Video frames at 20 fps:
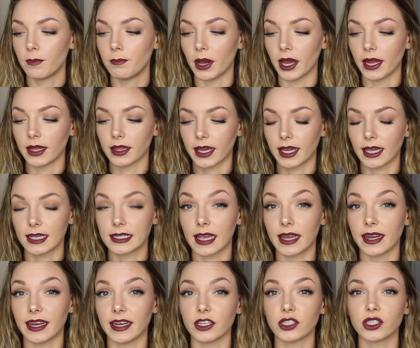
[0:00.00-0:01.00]
But like I
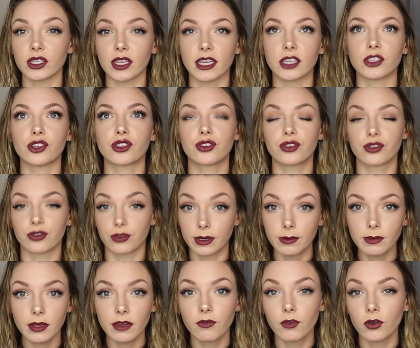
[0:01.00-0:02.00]
said, it is
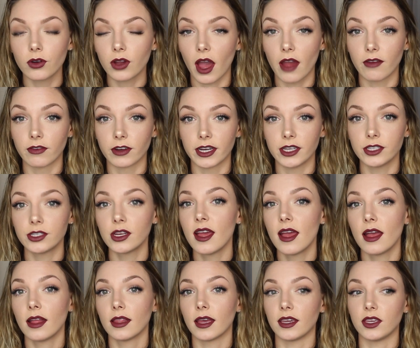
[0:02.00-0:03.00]
extremely full coverage.
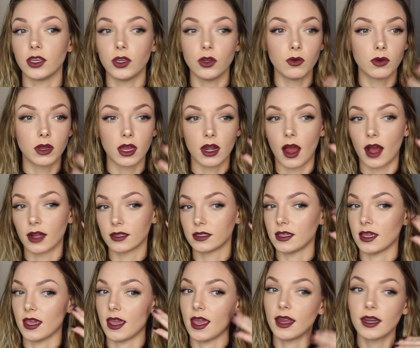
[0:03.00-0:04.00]
Like you cannot
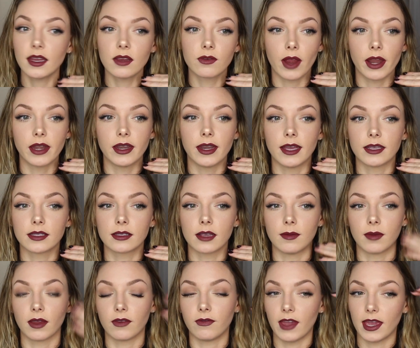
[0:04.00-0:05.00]
see any redness
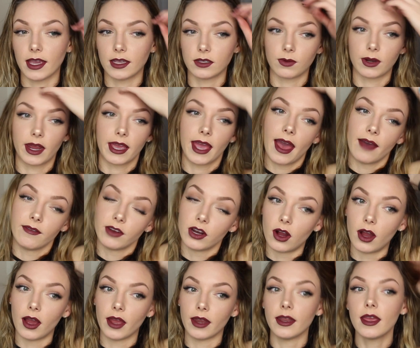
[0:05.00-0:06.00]
on my face when I have it
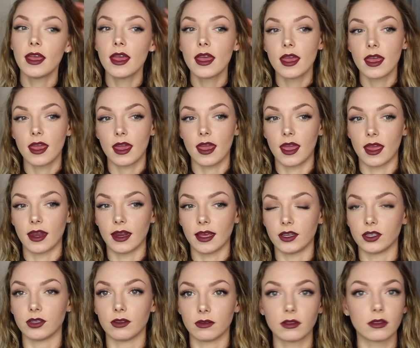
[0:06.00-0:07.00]
on, and
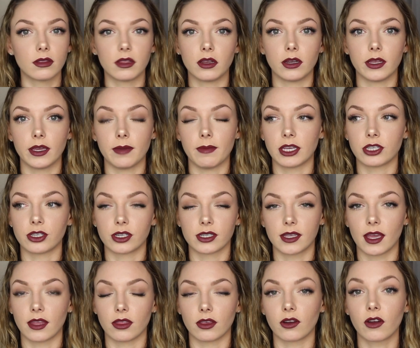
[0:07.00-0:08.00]
it literally makes your
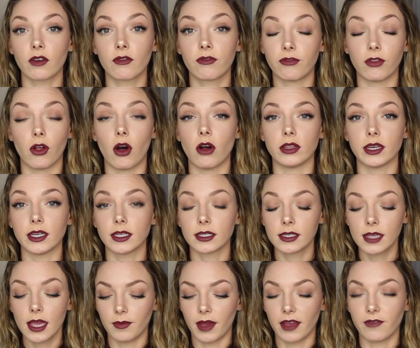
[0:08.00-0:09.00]
skin look
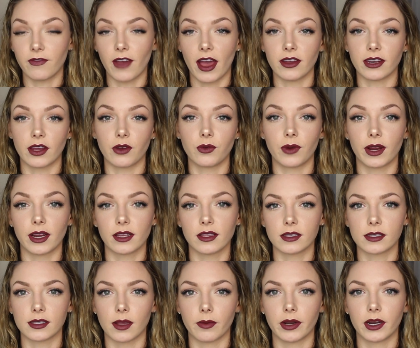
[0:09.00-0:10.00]
flawless. I found I would wear it
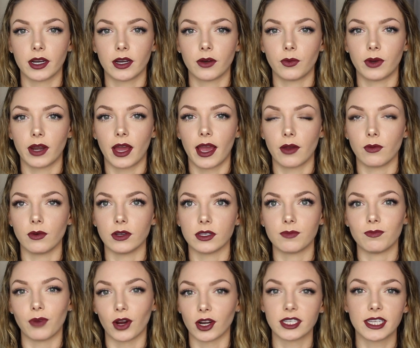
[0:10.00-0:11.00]
this summer when I was
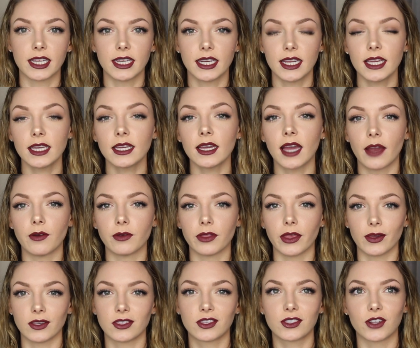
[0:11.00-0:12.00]
bartending. I would
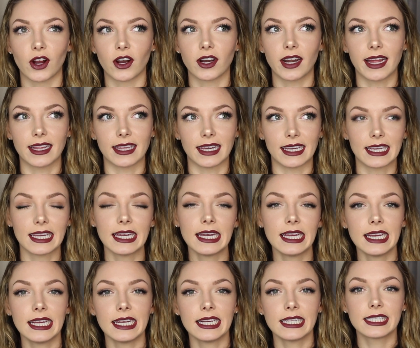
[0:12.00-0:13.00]
like start at like
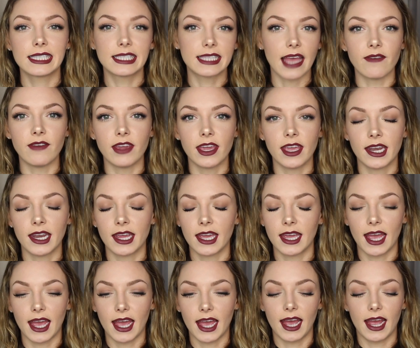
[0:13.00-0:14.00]
7
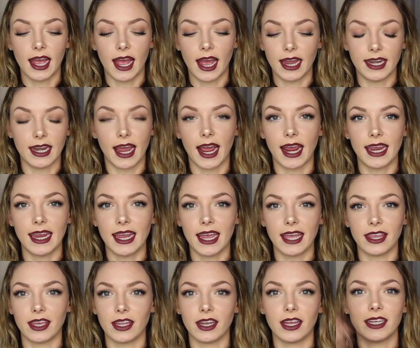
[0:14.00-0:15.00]
at night
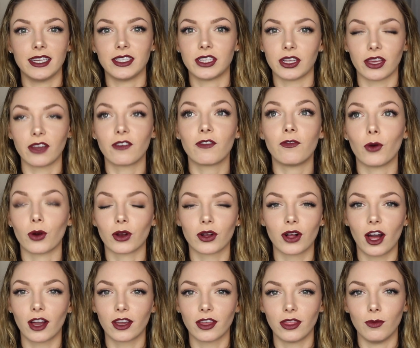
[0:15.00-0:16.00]
and then until like 4
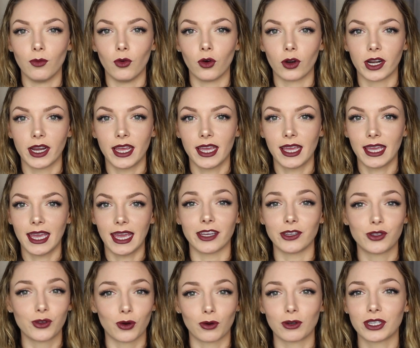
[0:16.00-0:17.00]
o'clock in the morning.
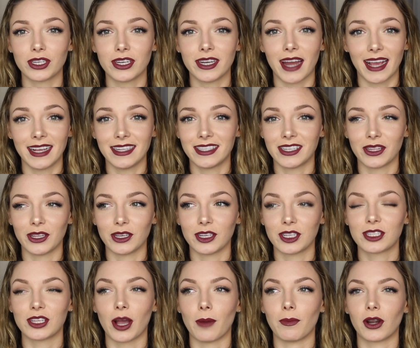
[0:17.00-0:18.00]
Like Georgia nights in the
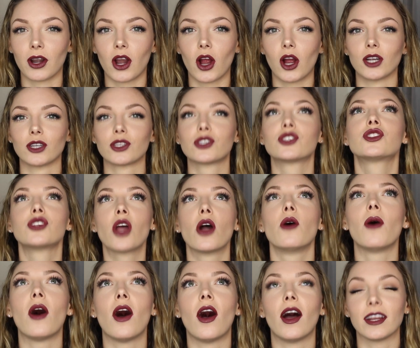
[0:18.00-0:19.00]
summer are
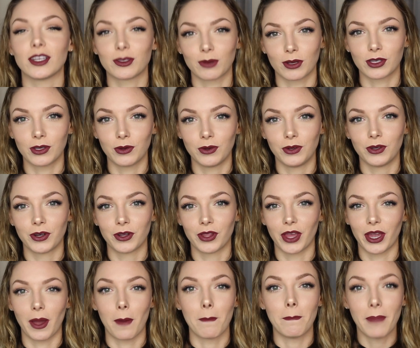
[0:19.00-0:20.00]
so hot, especially when you're in
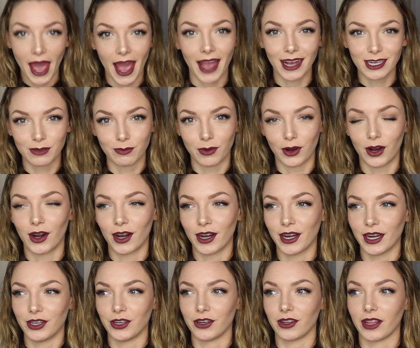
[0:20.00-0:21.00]
like a packed bar
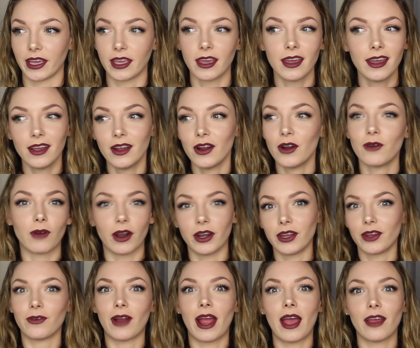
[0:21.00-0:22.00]
and you're like
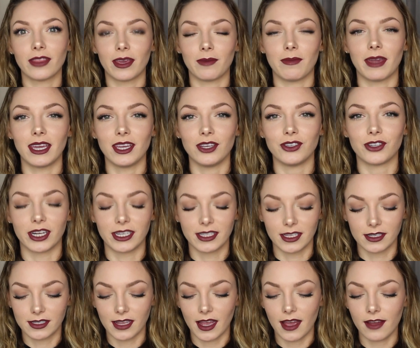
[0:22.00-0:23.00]
running around like making drinks
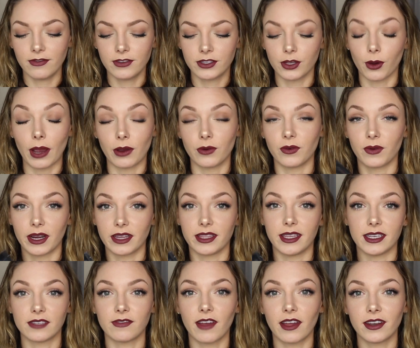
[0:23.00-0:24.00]
and stuff. So I would wear
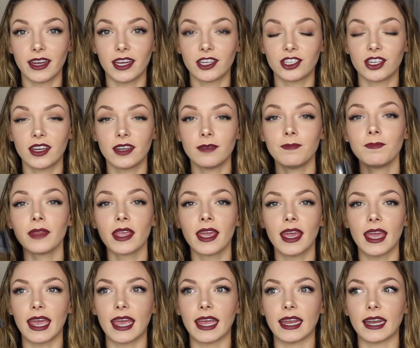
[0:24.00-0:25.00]
this foundation,
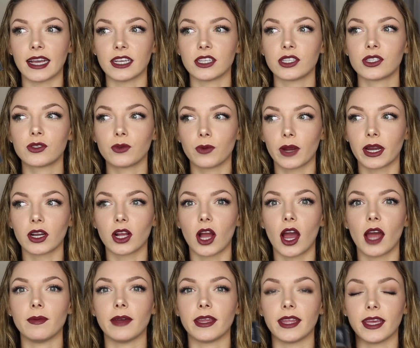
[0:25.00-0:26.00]
and I swear to
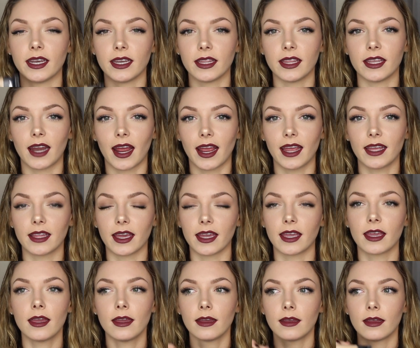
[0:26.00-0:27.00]
God, by the end of the night,
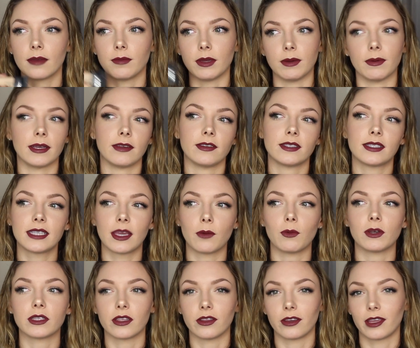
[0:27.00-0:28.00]
like my skin
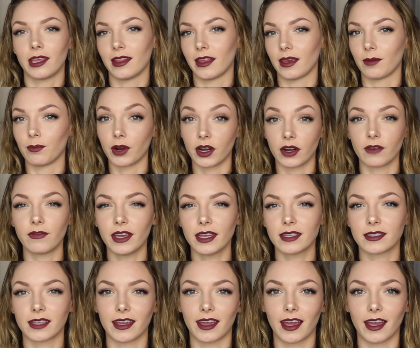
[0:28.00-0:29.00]
wasn't looking like
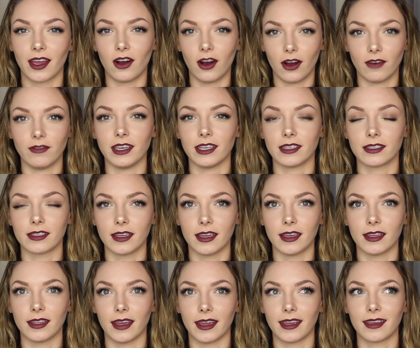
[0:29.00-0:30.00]
perfect. Like I
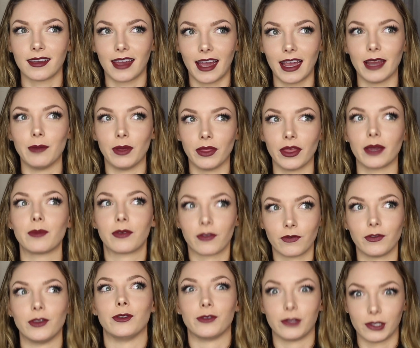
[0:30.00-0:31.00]
obviously, like I'd been like
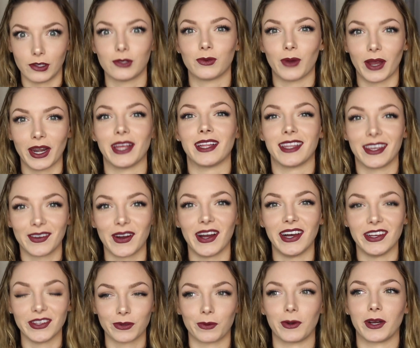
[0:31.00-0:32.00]
profusely sweating like while
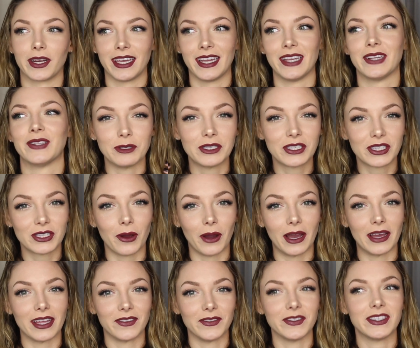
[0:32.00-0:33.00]
I was working, so
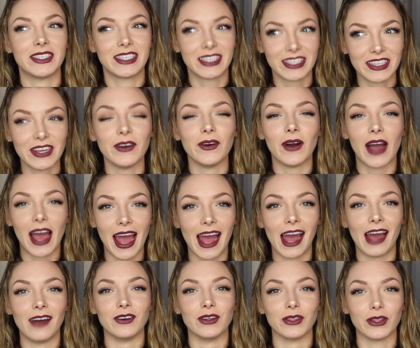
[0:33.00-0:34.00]
I would still
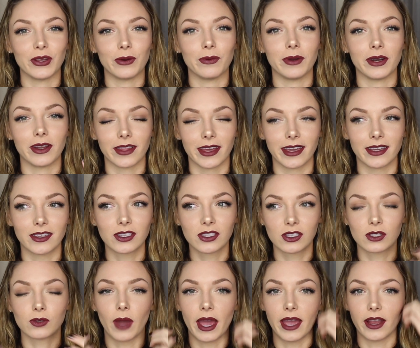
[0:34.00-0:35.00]
have a little bit of like
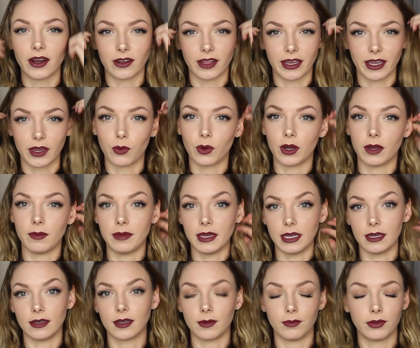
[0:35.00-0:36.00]
sweat, or like it wouldn't
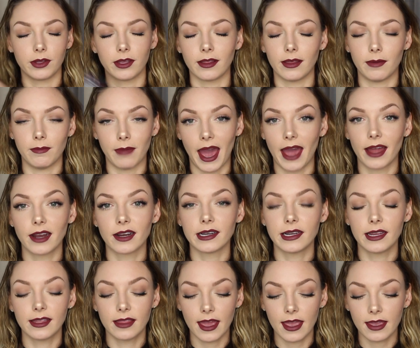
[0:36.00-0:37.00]
be completely matte or
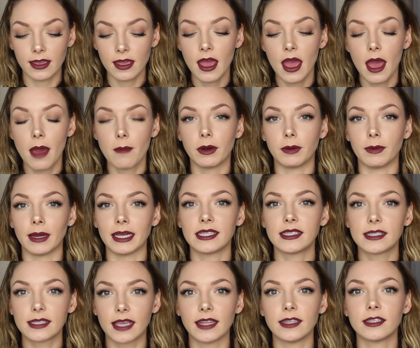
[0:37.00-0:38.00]
anything, but my
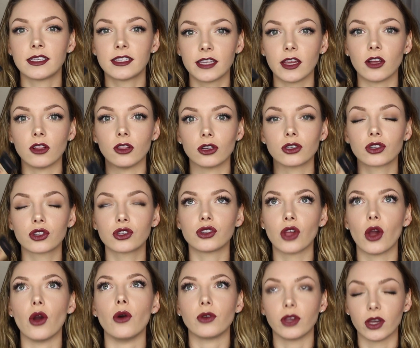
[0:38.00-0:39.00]
skin still looked
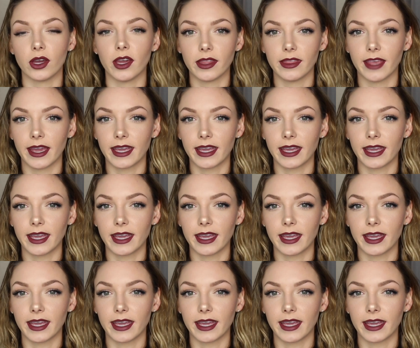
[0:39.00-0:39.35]
so good.